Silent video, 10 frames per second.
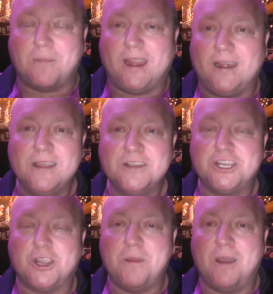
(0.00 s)
I mean,
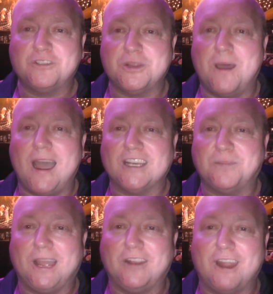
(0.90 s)
to come out on Dubai and
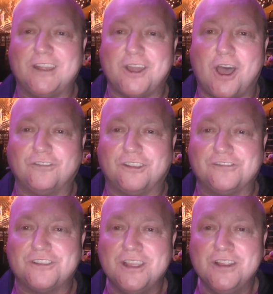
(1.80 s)
to play great doors
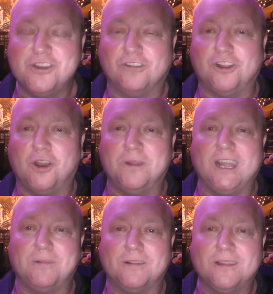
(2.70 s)
is just
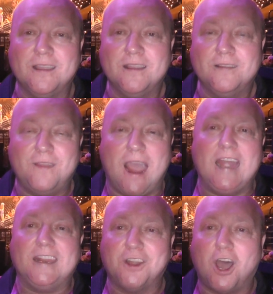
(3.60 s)
unbelievable for
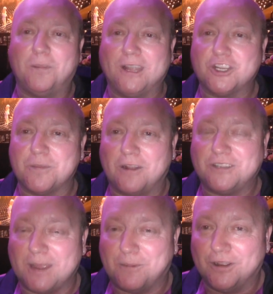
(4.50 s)
any door player to come out here.